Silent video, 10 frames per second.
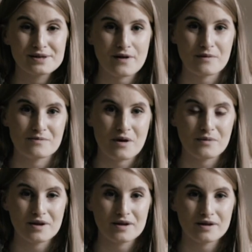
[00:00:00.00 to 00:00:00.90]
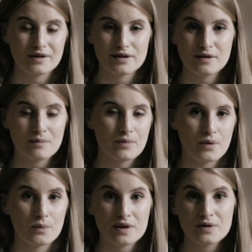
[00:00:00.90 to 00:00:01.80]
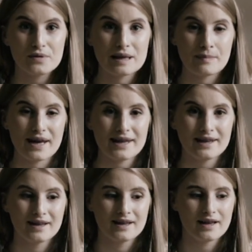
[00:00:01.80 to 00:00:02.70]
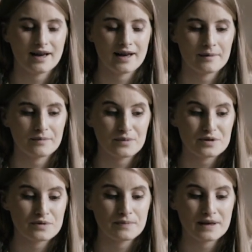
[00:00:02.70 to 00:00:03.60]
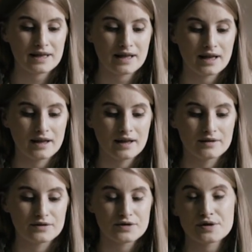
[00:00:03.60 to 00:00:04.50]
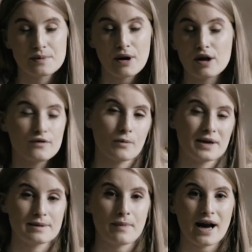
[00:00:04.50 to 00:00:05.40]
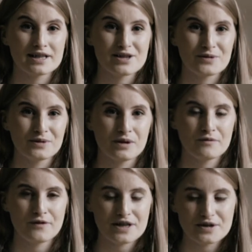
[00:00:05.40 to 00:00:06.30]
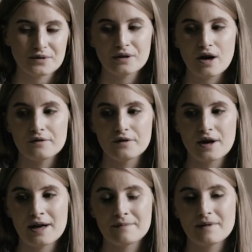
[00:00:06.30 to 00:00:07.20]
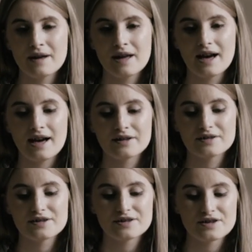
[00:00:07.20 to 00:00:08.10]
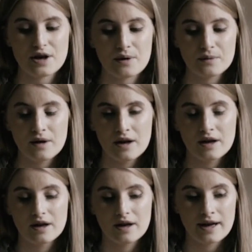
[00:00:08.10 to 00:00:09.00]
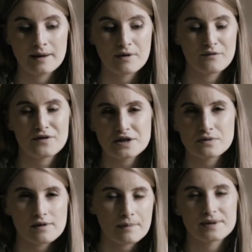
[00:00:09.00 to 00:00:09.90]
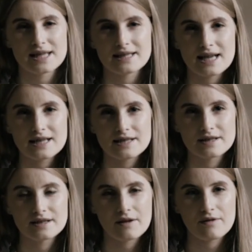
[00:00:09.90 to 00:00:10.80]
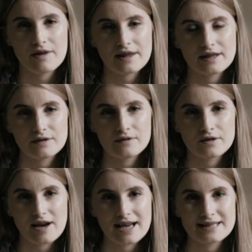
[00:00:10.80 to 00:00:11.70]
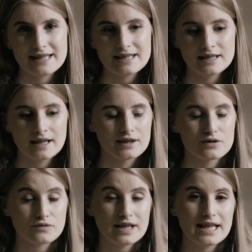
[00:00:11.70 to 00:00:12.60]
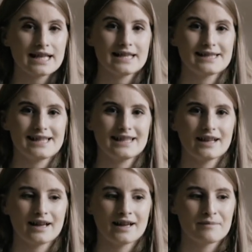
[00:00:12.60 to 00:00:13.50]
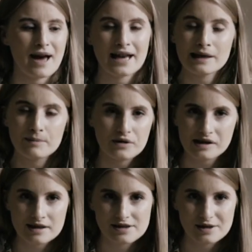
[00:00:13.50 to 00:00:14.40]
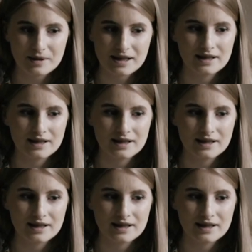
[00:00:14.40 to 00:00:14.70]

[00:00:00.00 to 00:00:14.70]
album artwork that you can put with your EP, which would be just the perfect way to package it all up, finish it all off, and show a visual representation of the thing that you've created. It's really easy, anybody can do it